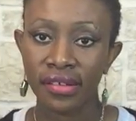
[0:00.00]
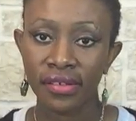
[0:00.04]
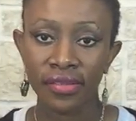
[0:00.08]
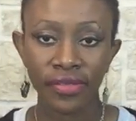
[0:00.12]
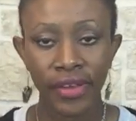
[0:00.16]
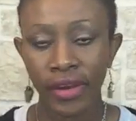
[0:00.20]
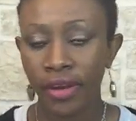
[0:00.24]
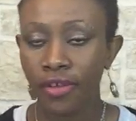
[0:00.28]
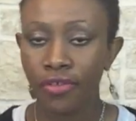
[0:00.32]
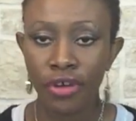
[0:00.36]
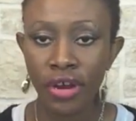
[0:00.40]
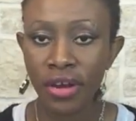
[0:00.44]

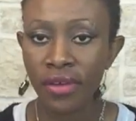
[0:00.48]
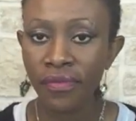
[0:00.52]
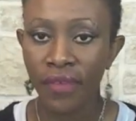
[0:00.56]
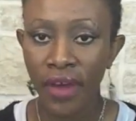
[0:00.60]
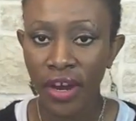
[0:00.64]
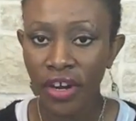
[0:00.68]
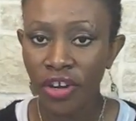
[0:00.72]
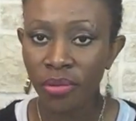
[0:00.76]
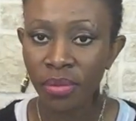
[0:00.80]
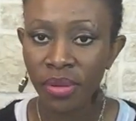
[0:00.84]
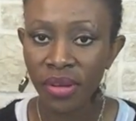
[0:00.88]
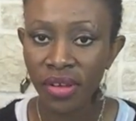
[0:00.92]
they're trying to
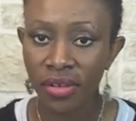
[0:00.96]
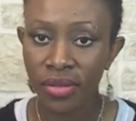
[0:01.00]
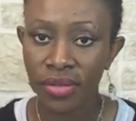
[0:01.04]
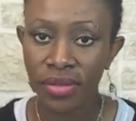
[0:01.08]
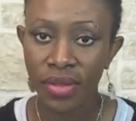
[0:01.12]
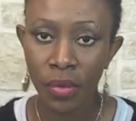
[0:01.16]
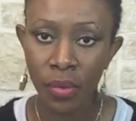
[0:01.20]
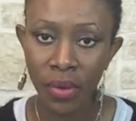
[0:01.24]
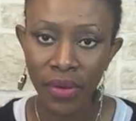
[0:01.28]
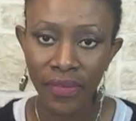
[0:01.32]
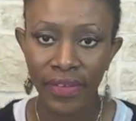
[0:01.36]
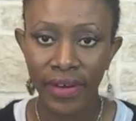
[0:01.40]
find her because
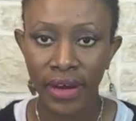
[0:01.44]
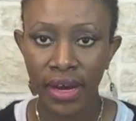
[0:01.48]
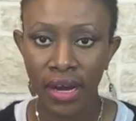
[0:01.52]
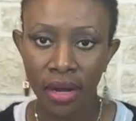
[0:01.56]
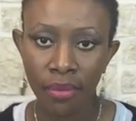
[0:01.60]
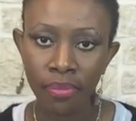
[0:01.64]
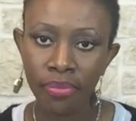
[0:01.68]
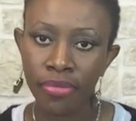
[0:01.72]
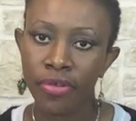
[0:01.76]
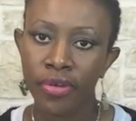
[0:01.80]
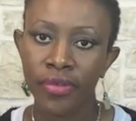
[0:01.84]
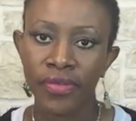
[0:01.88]
they want the
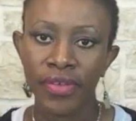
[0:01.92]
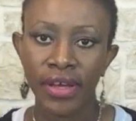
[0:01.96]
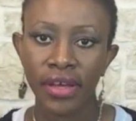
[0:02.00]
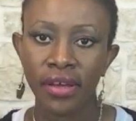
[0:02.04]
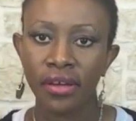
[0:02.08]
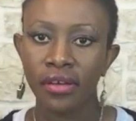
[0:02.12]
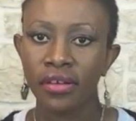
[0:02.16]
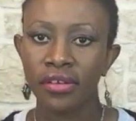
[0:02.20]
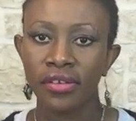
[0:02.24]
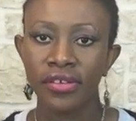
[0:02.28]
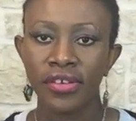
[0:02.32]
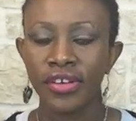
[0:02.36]
cup so that they
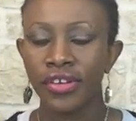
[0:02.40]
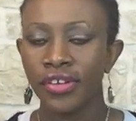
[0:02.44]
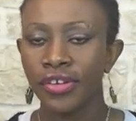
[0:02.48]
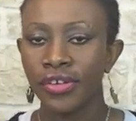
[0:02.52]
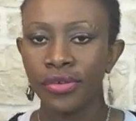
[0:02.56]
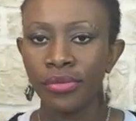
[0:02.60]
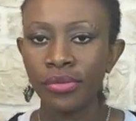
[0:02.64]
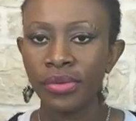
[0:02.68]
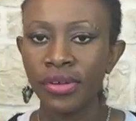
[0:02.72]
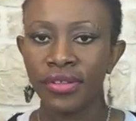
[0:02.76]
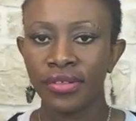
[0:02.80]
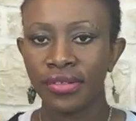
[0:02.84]
can
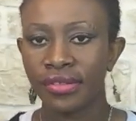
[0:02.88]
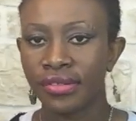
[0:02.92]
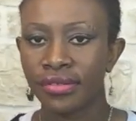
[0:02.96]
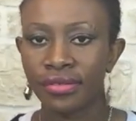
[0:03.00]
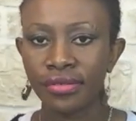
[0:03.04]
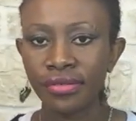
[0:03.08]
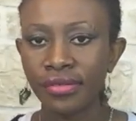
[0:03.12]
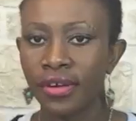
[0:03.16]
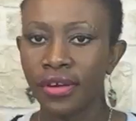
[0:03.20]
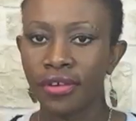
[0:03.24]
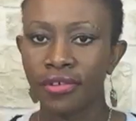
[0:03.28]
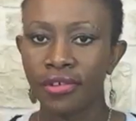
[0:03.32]
continue
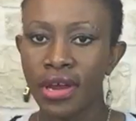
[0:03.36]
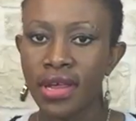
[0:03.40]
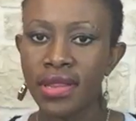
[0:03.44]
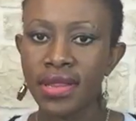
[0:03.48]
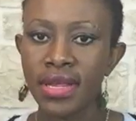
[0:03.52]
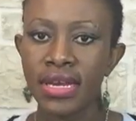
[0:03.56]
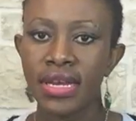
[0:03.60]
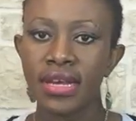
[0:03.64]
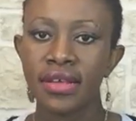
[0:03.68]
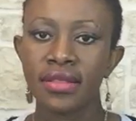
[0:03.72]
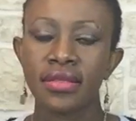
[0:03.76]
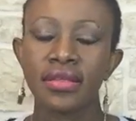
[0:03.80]
with their
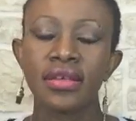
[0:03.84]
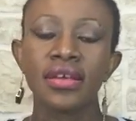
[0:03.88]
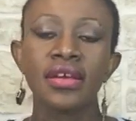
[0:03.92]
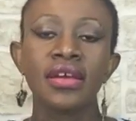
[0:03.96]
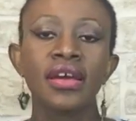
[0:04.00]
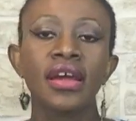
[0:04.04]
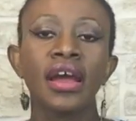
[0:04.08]
craziness.